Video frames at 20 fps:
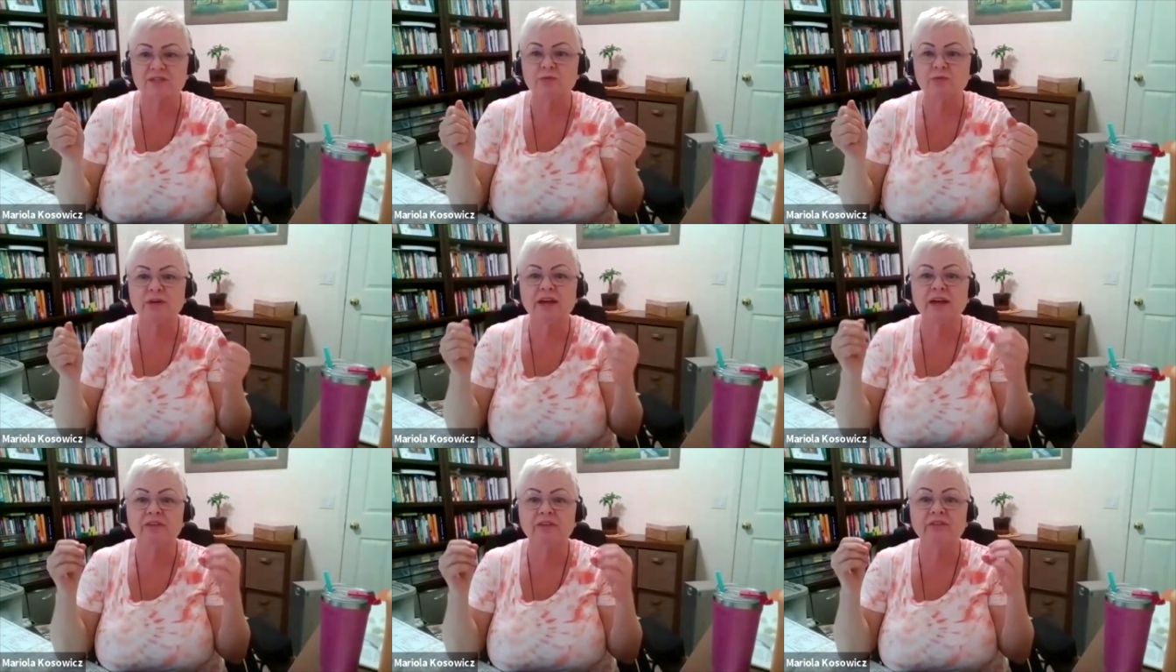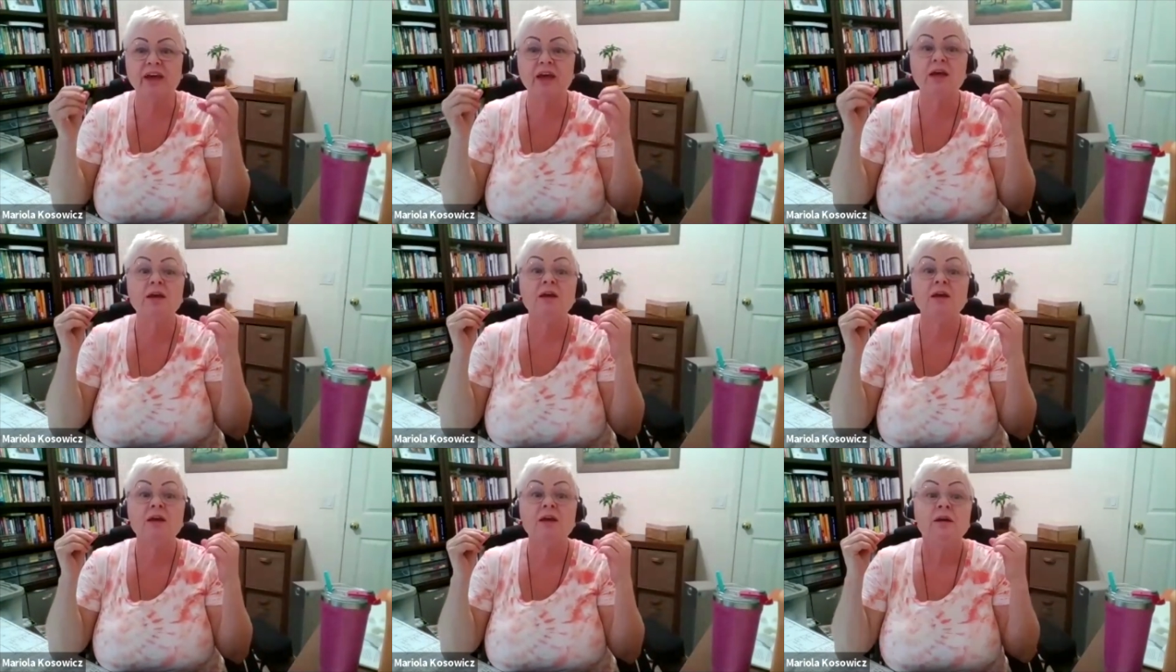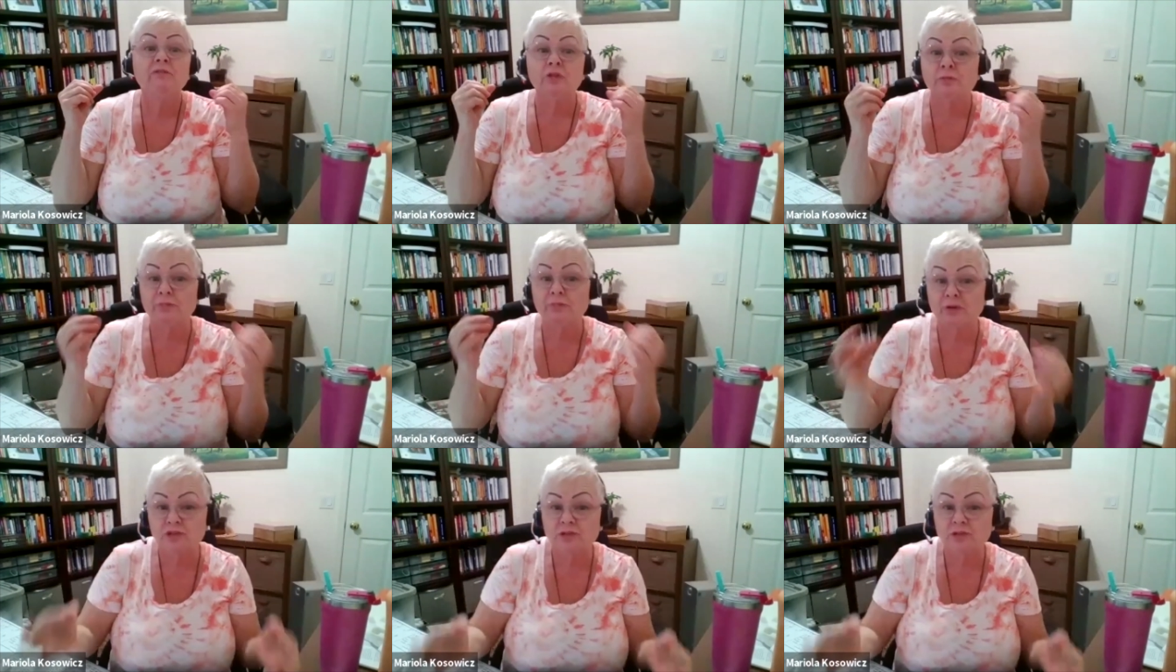We have a for
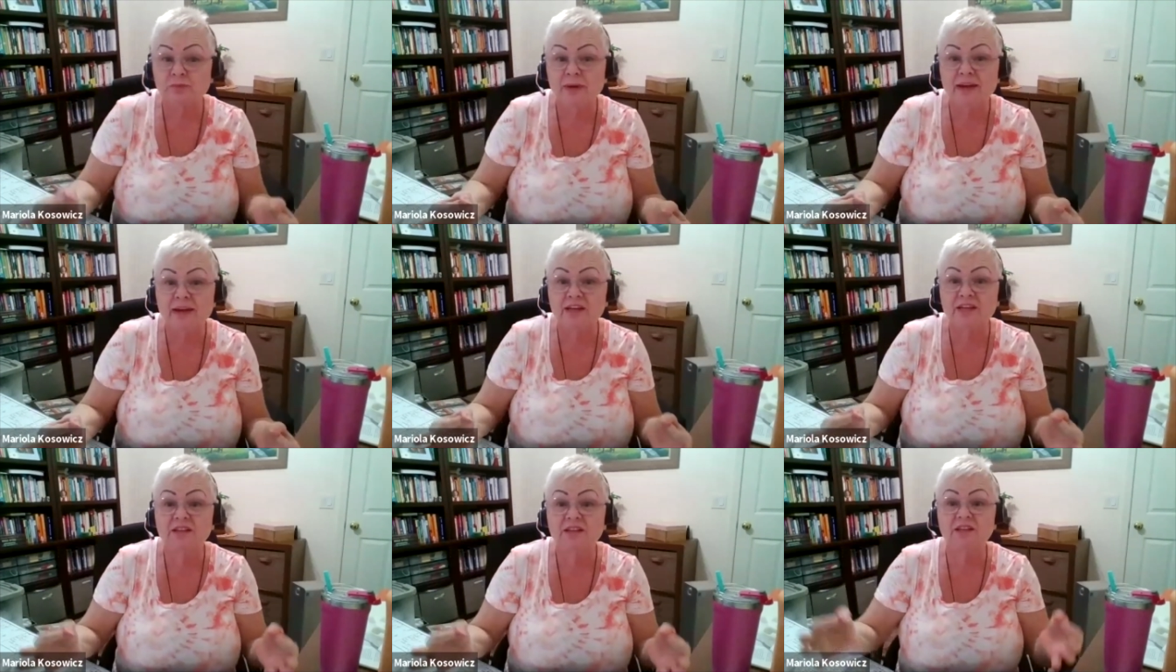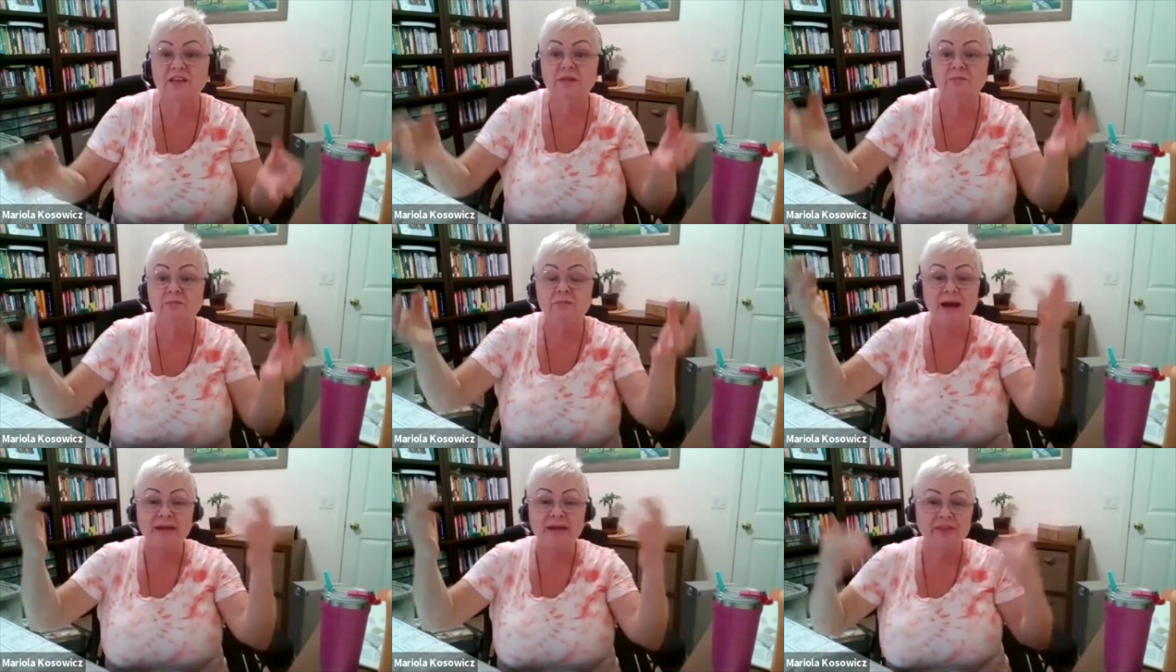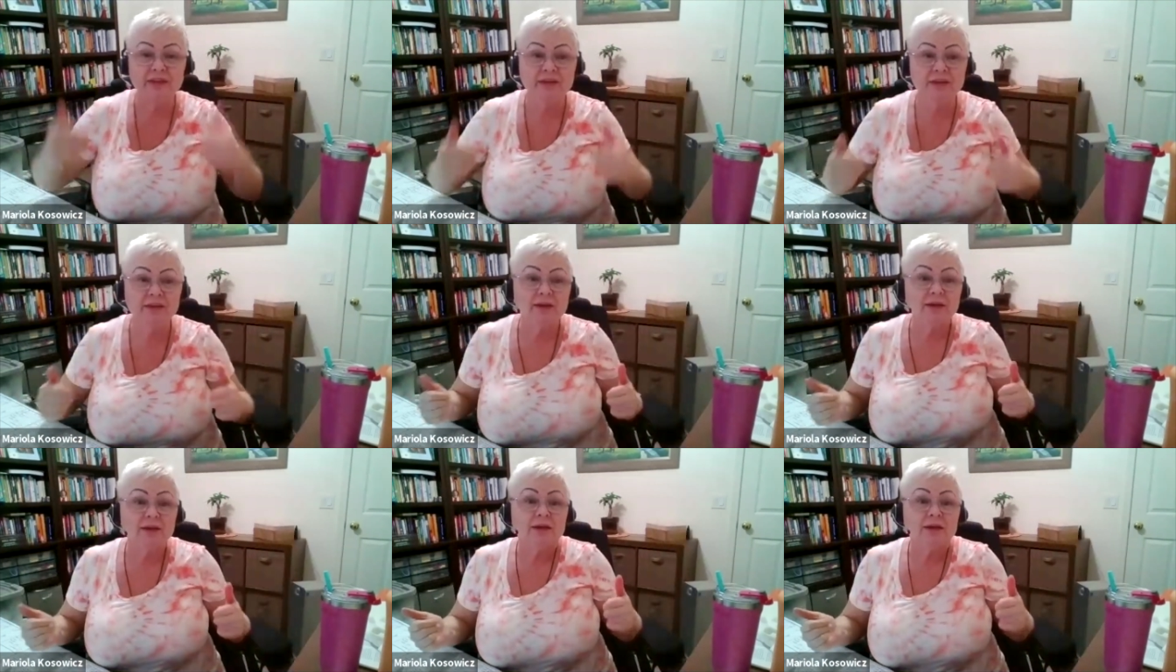prosperity,
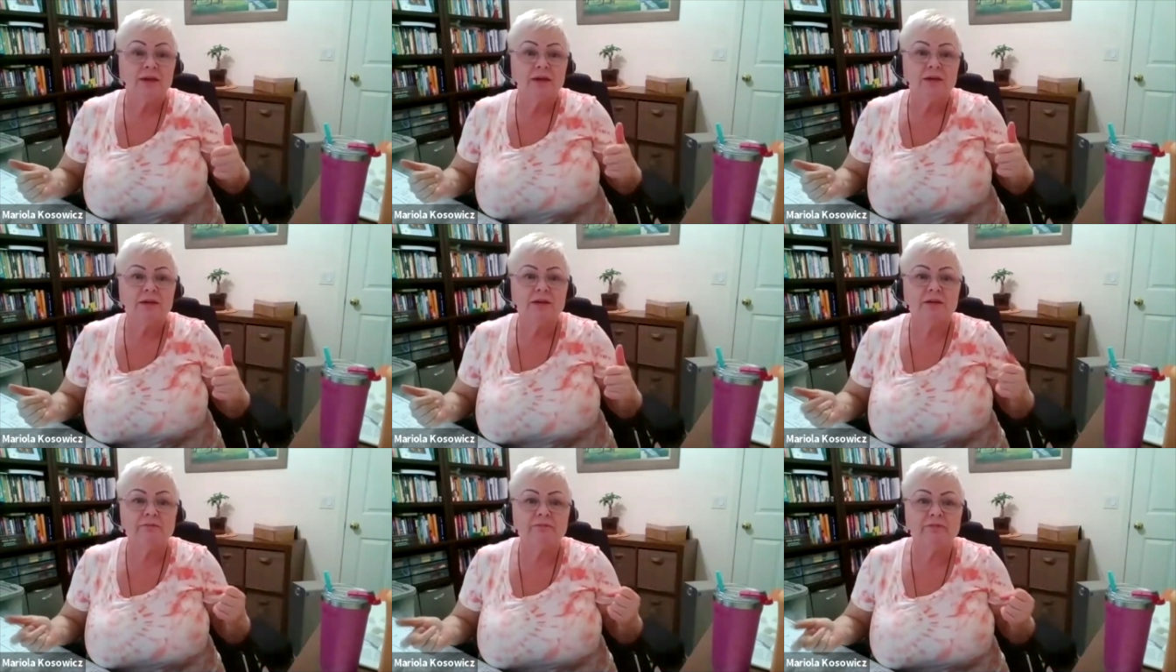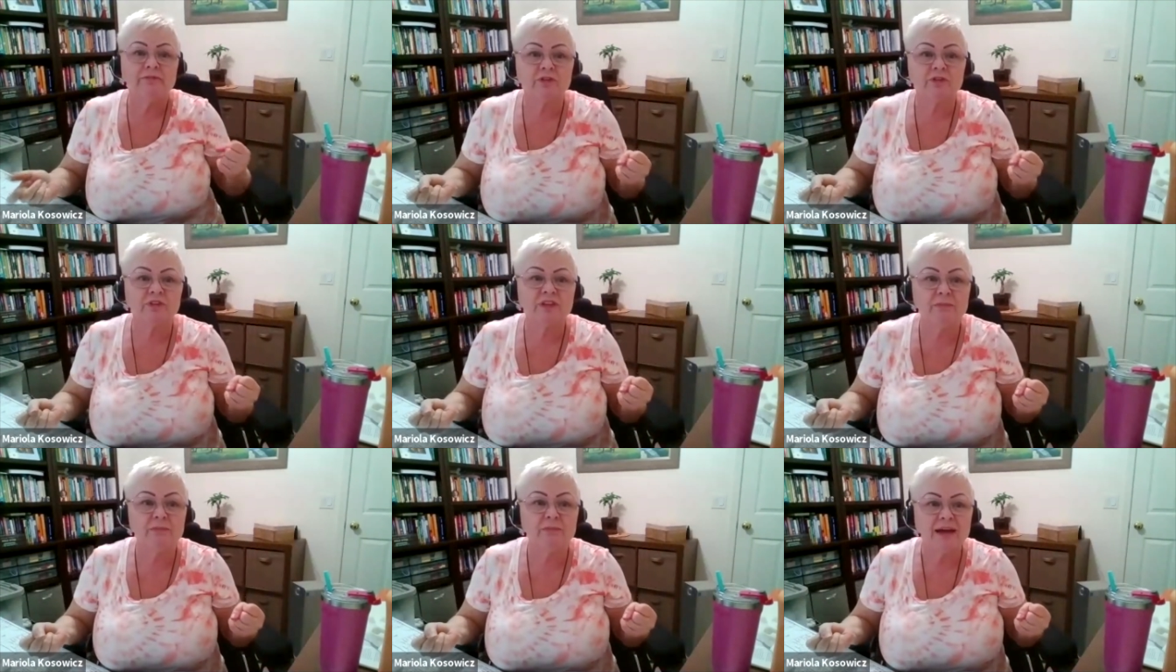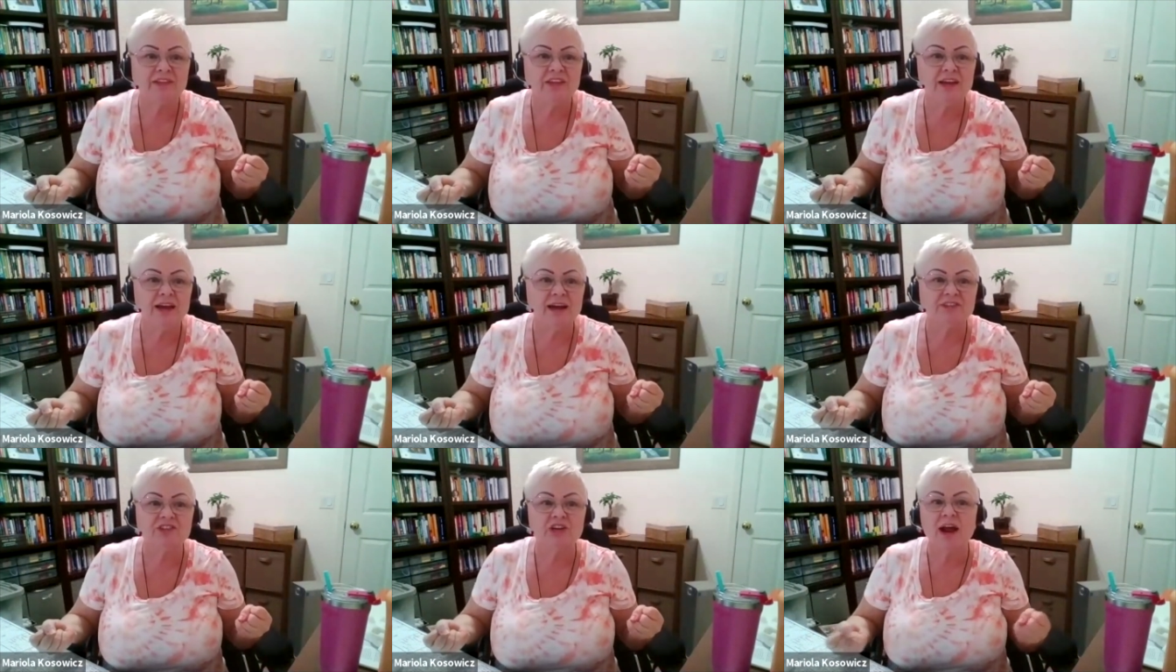money, for the money
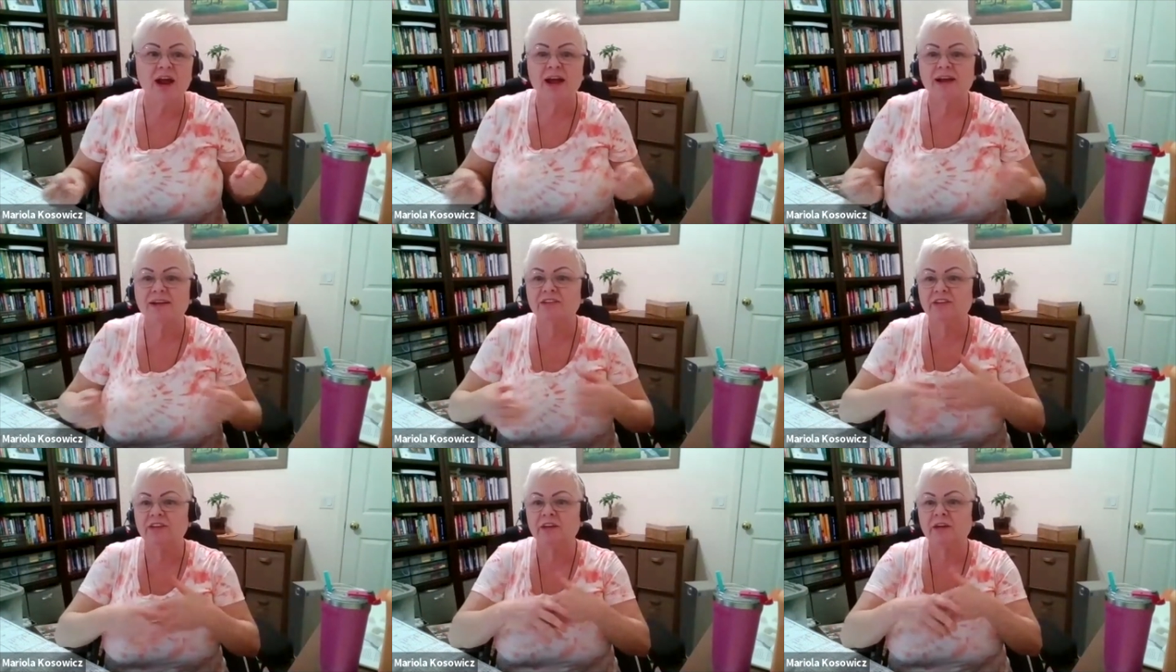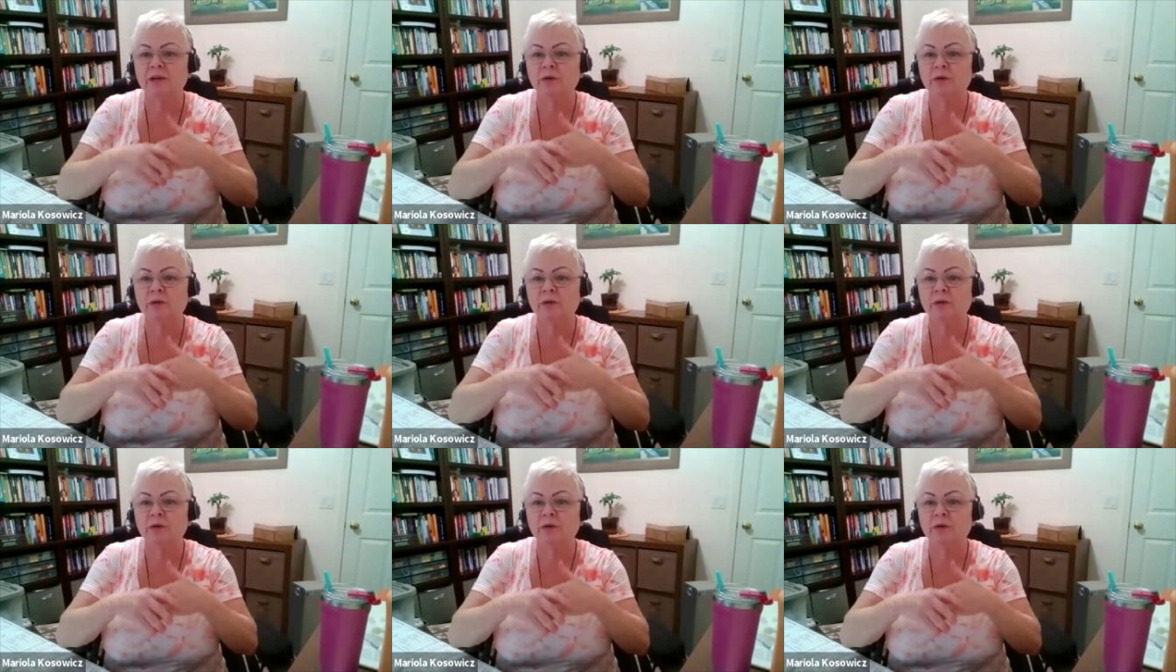attracting.